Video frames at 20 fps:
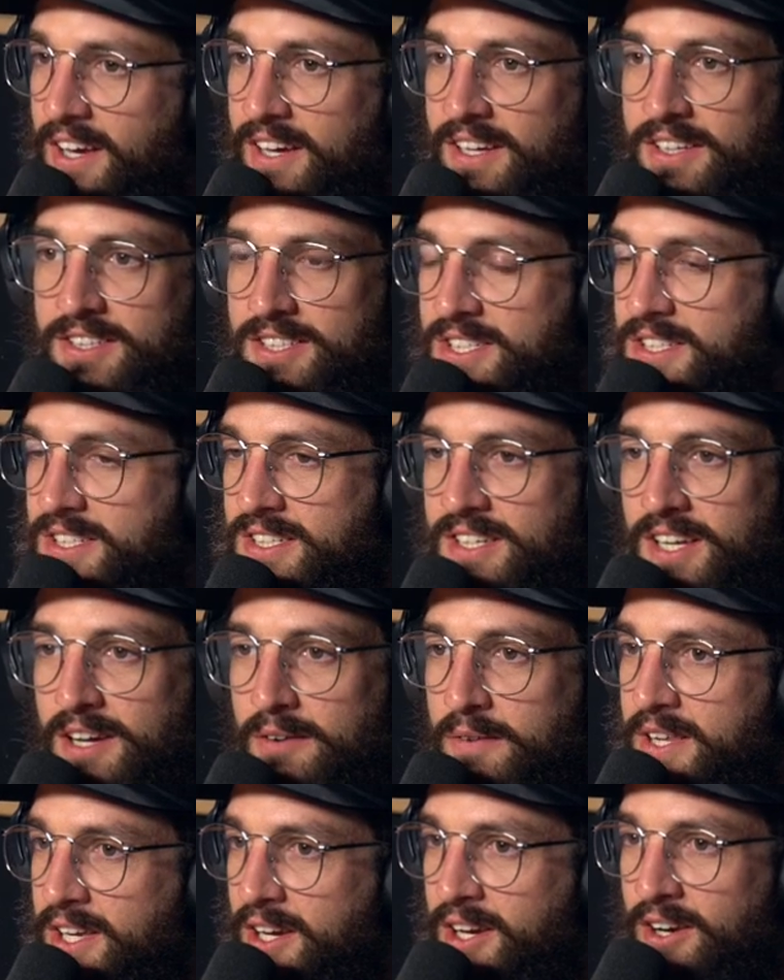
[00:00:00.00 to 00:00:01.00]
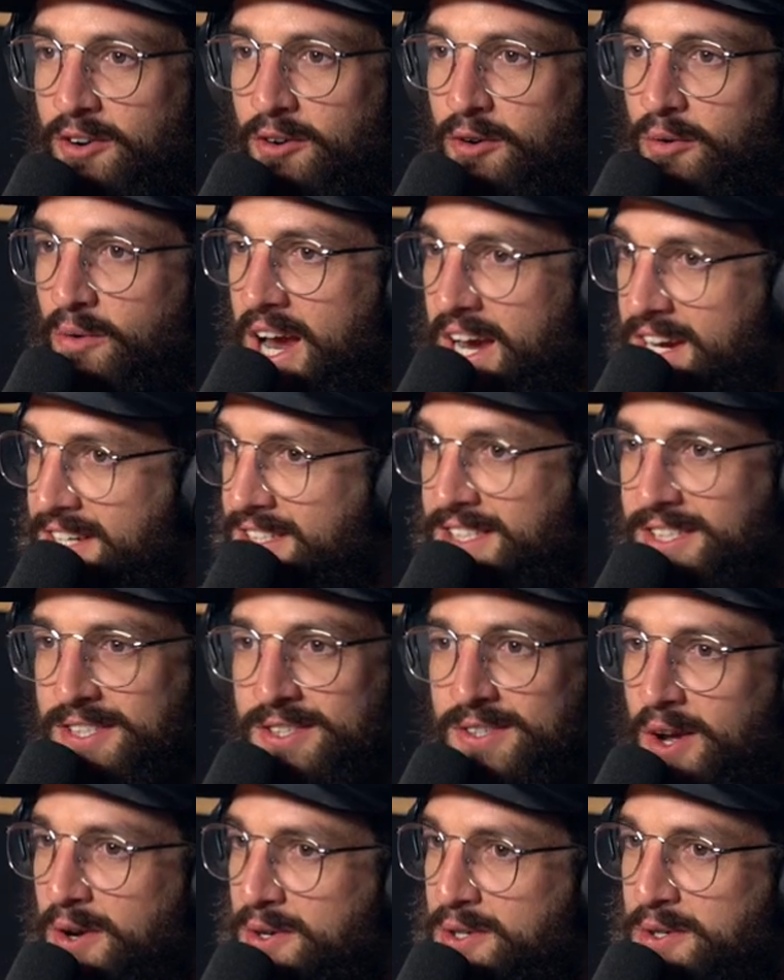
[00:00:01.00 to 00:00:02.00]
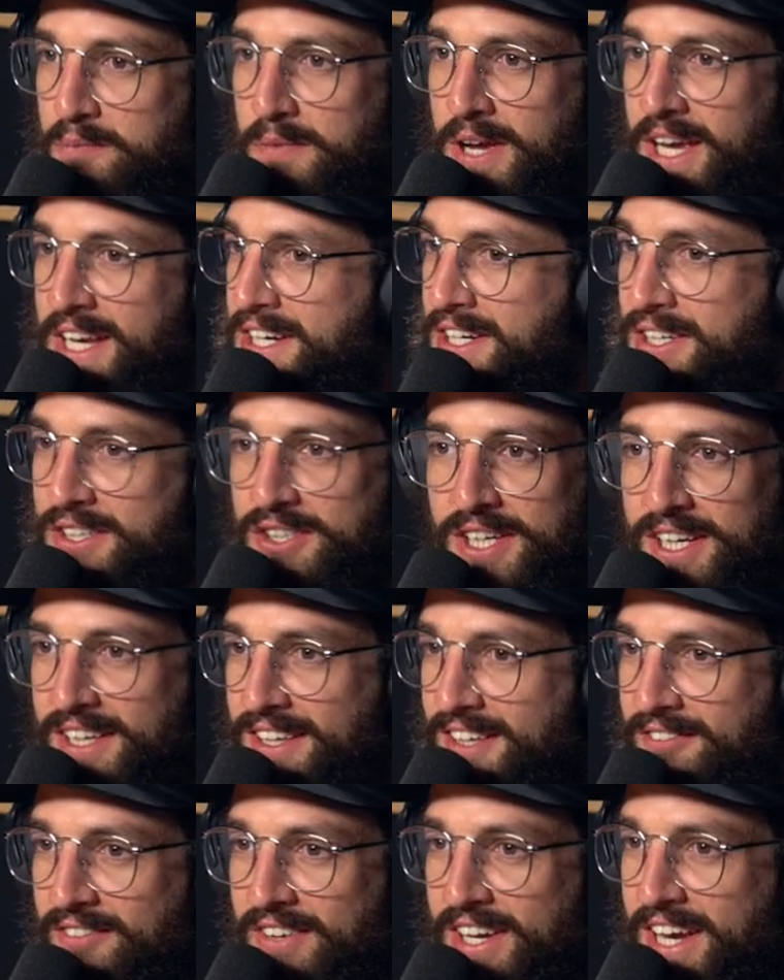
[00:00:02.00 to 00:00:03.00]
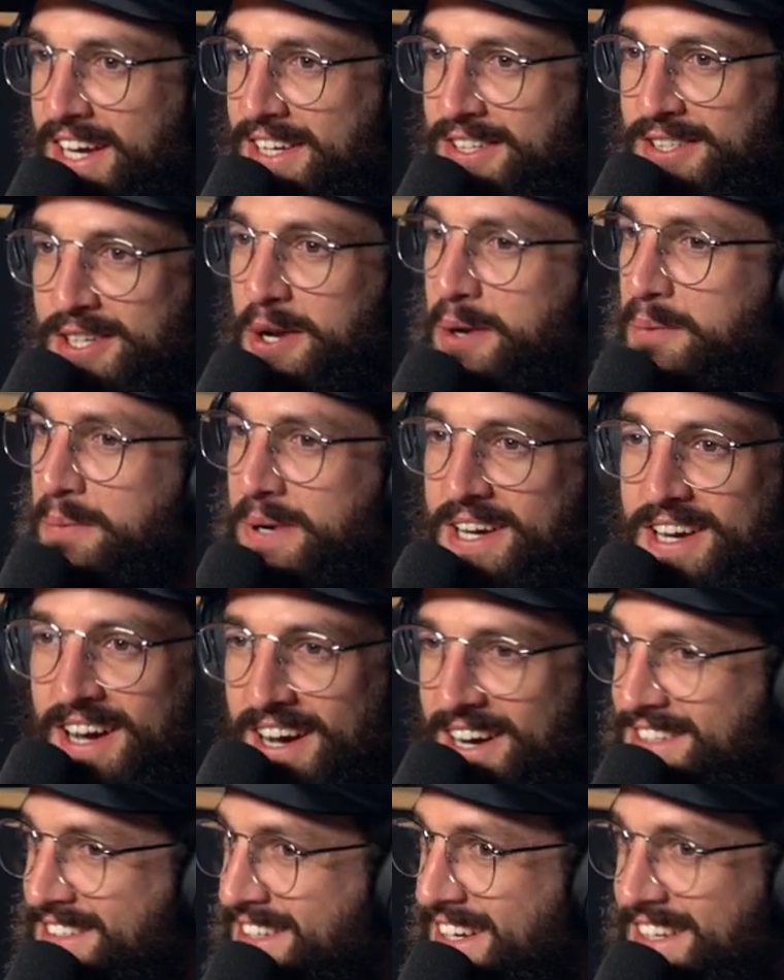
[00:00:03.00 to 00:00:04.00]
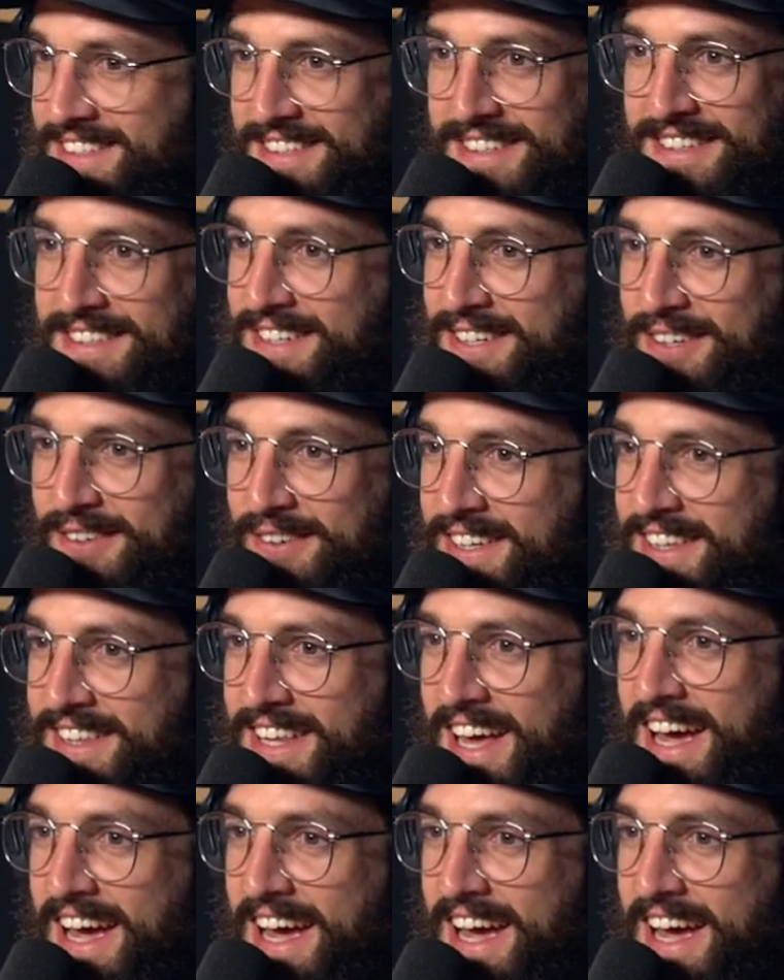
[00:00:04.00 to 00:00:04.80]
It's just some of the crazy social media shit that V8 Supercars has to deal with.